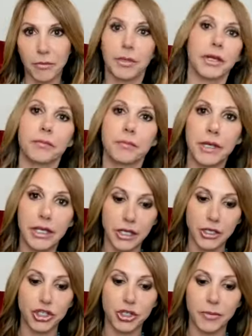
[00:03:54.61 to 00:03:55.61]
but because
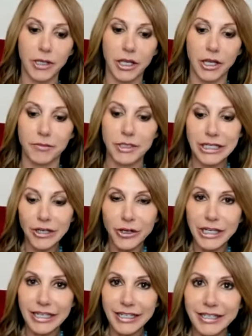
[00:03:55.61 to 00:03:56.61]
she became
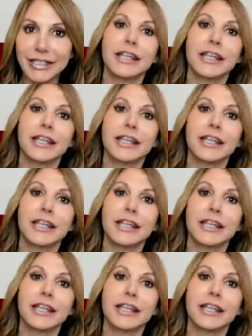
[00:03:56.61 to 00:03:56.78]
serious,